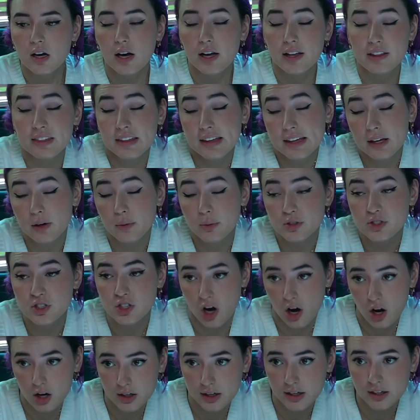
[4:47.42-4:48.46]
I think he was
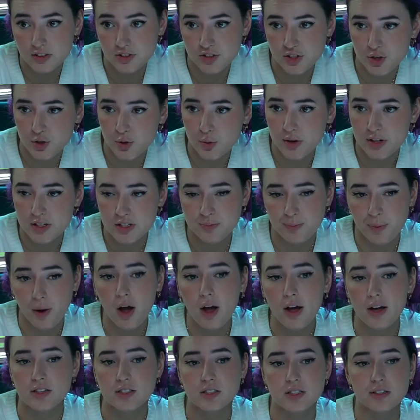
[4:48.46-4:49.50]
talking to his
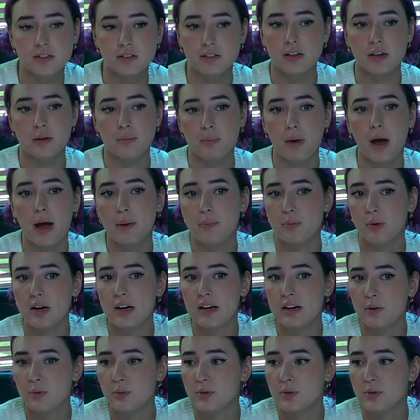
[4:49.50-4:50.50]
boss, and in my brain it was